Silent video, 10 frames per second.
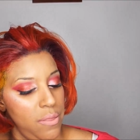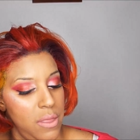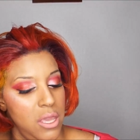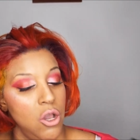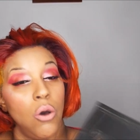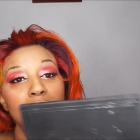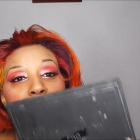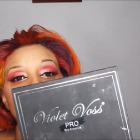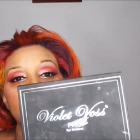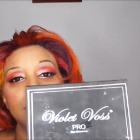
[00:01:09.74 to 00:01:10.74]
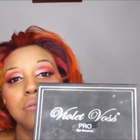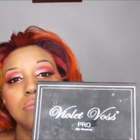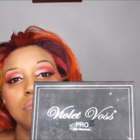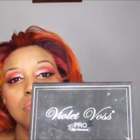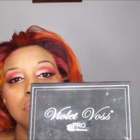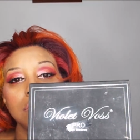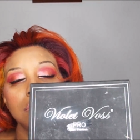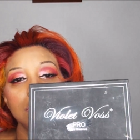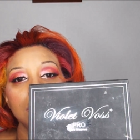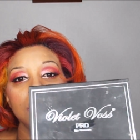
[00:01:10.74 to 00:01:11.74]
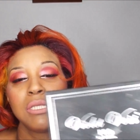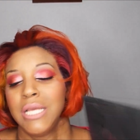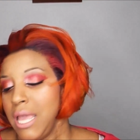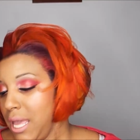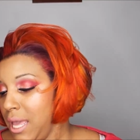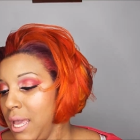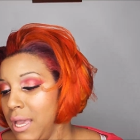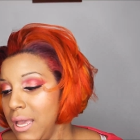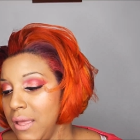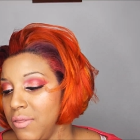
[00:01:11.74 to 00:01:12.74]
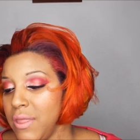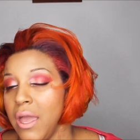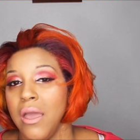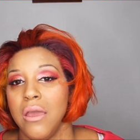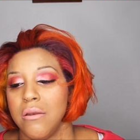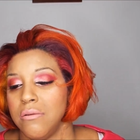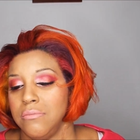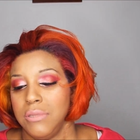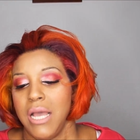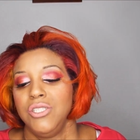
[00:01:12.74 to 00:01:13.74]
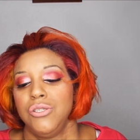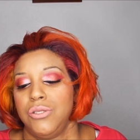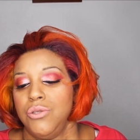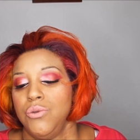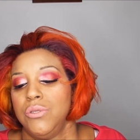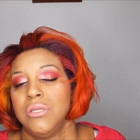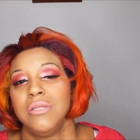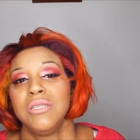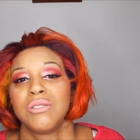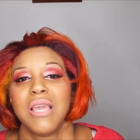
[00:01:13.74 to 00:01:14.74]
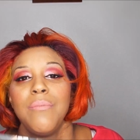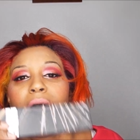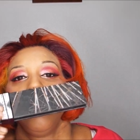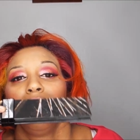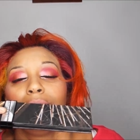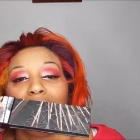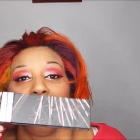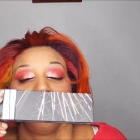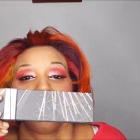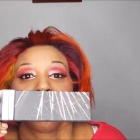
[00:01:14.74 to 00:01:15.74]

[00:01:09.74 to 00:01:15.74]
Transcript: the Holy Grail. And then I just used, this came out about